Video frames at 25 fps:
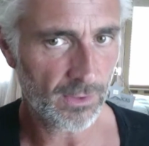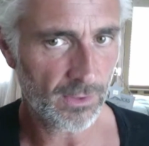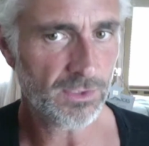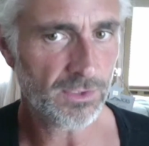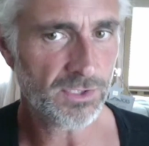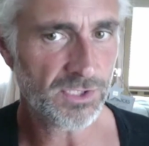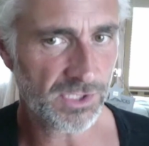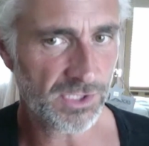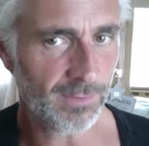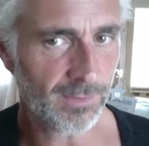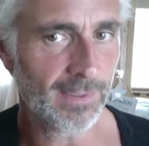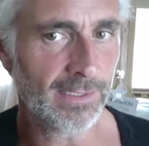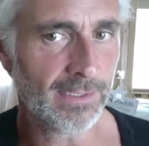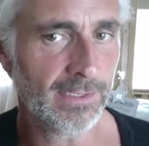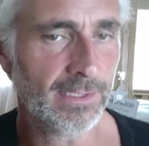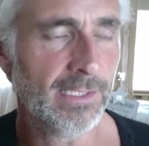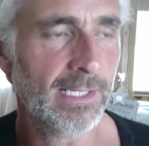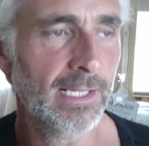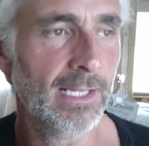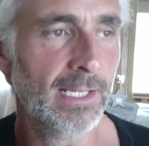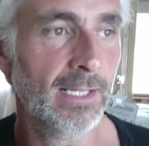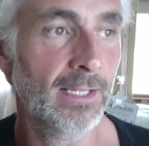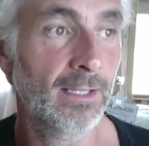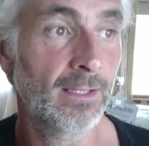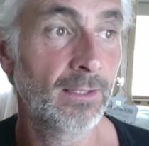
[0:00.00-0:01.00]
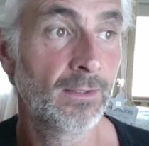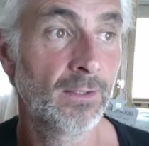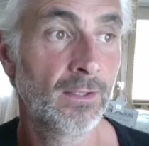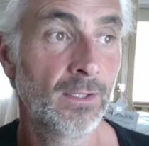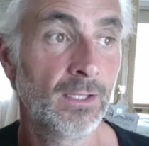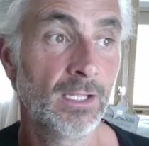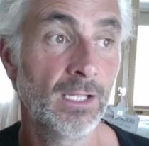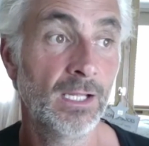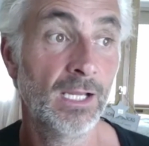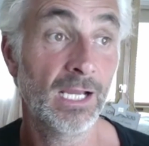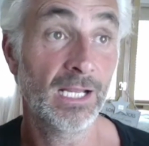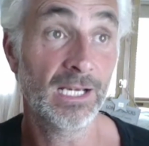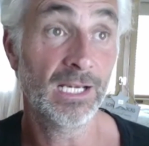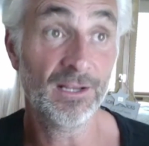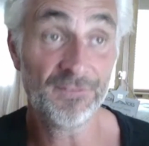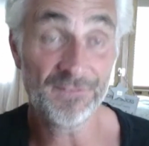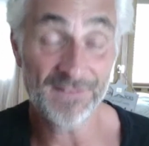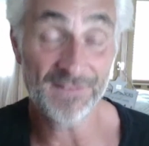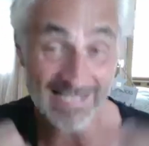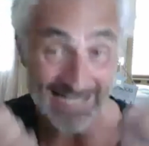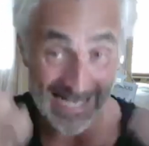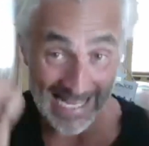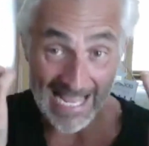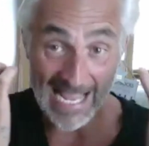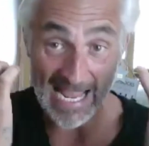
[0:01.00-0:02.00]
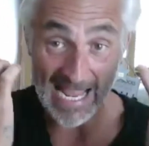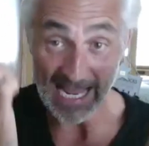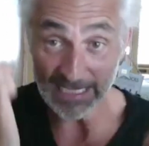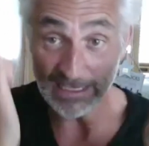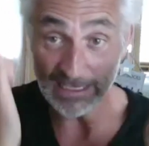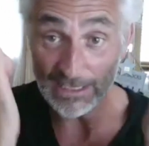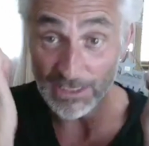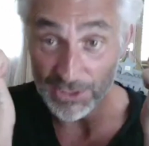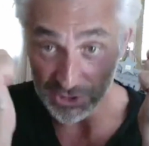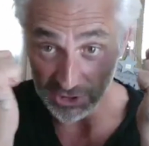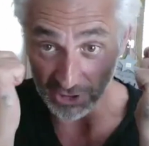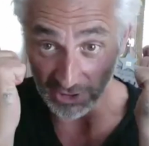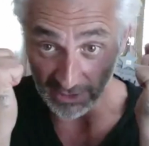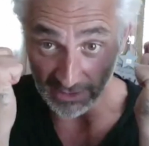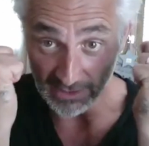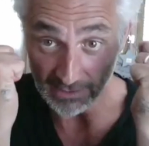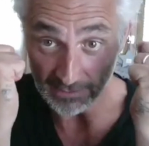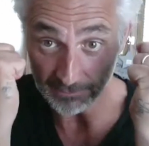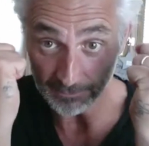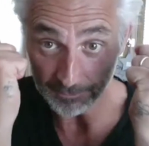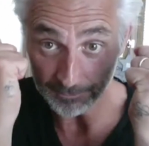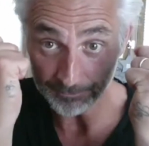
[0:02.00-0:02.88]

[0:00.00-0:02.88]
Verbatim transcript: She went, "Yeah." And I think that energy